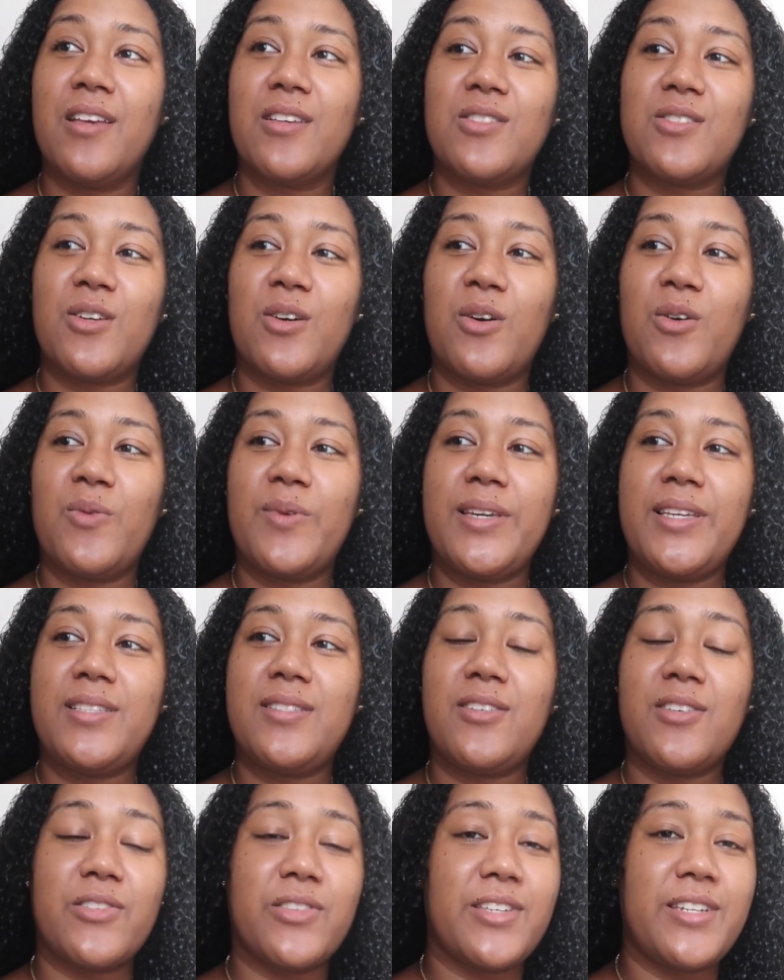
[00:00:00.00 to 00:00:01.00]
So we
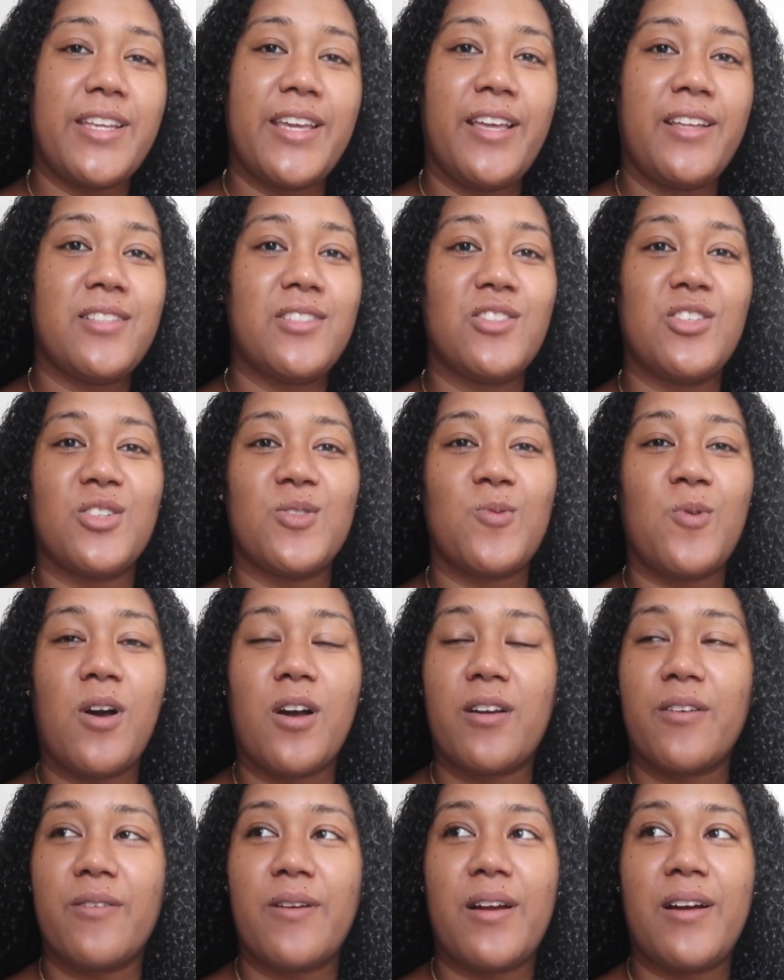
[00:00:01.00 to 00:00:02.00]
took the day to just
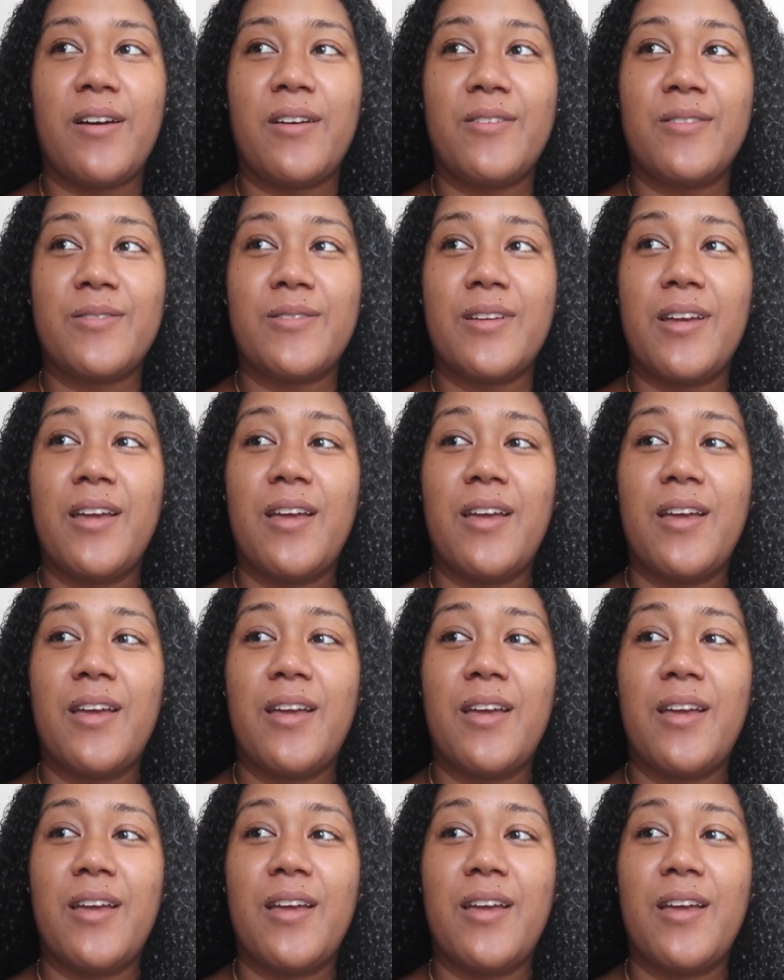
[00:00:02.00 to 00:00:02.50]
walk around.